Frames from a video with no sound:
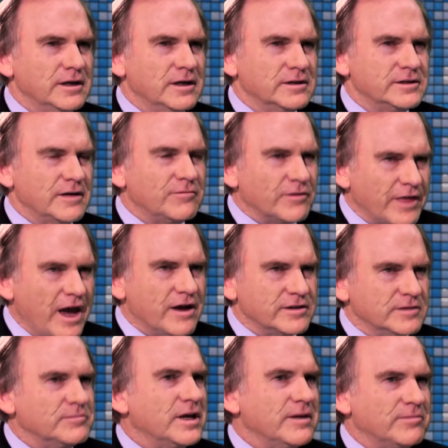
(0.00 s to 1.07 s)
several
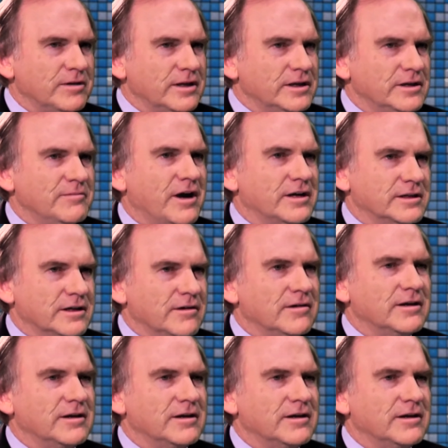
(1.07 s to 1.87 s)
thousand people in New Mexico at